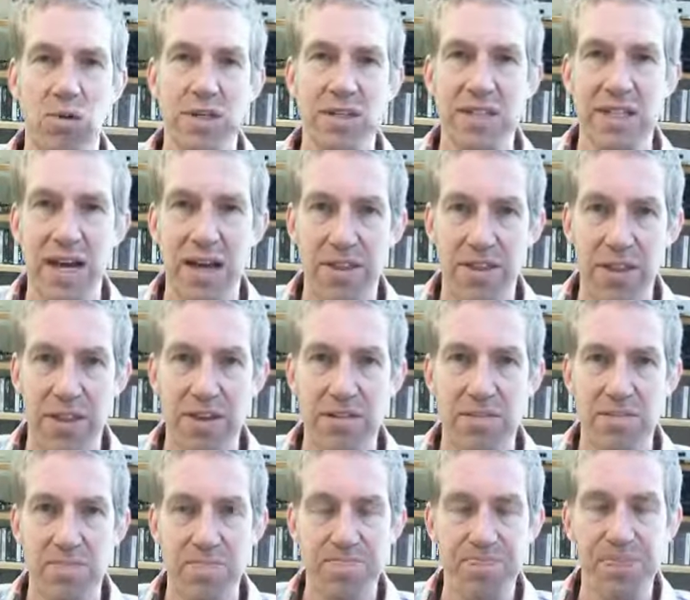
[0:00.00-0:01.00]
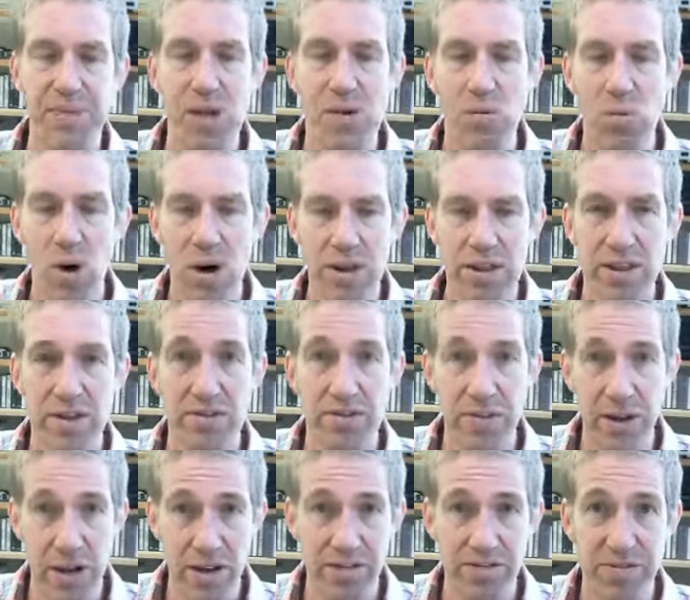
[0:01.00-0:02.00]
what death is. What the
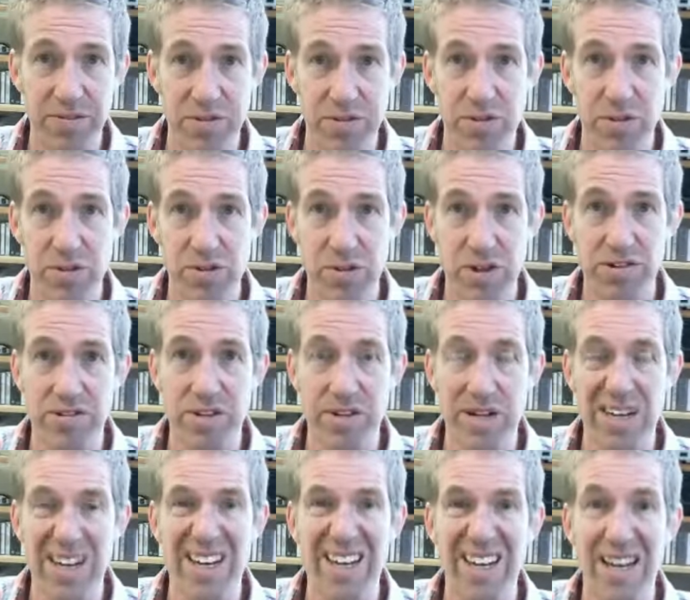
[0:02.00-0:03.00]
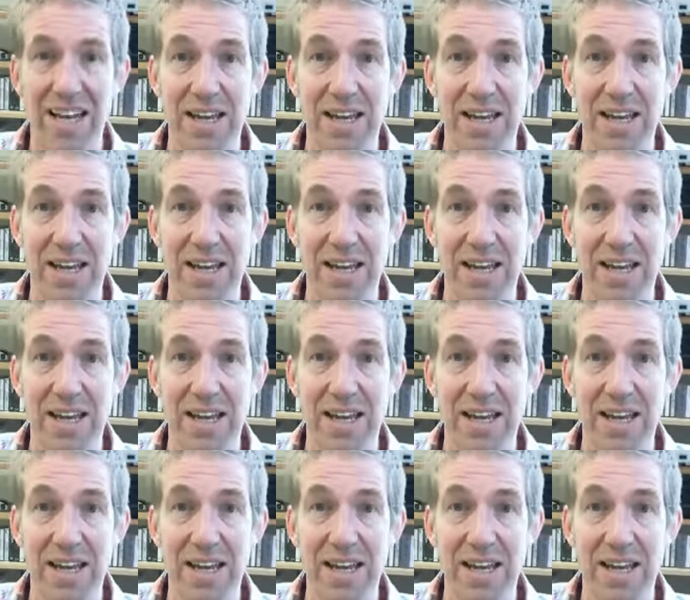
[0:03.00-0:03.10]
philosophers are interested in